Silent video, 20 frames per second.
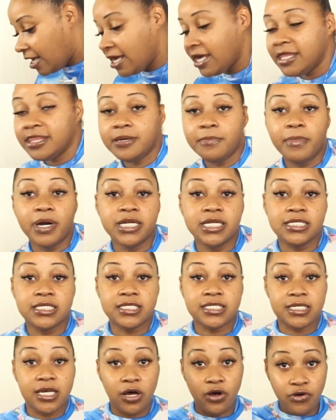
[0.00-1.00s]
In the bun
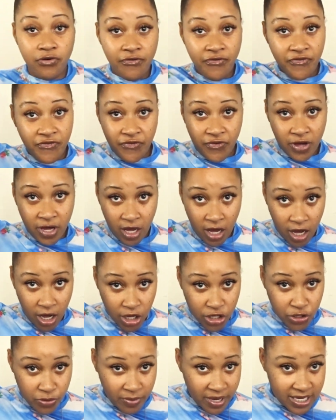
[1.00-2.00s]
itself,
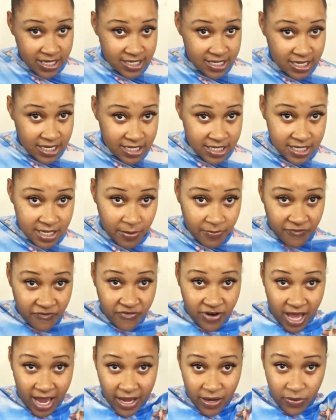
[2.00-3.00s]
you may see some
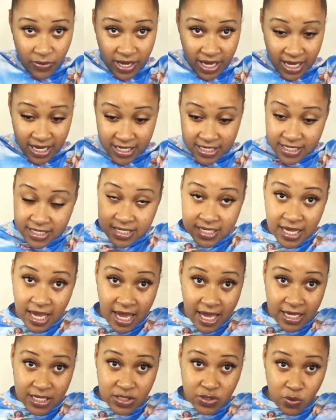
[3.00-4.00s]
flyaways
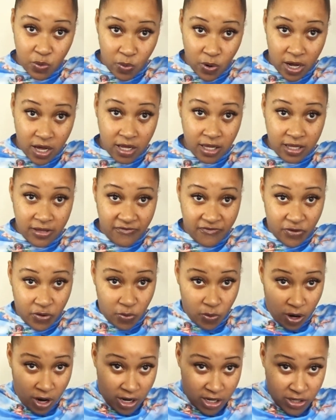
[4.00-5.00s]
as well. If you
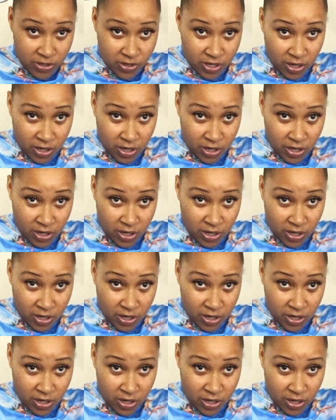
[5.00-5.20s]
want, you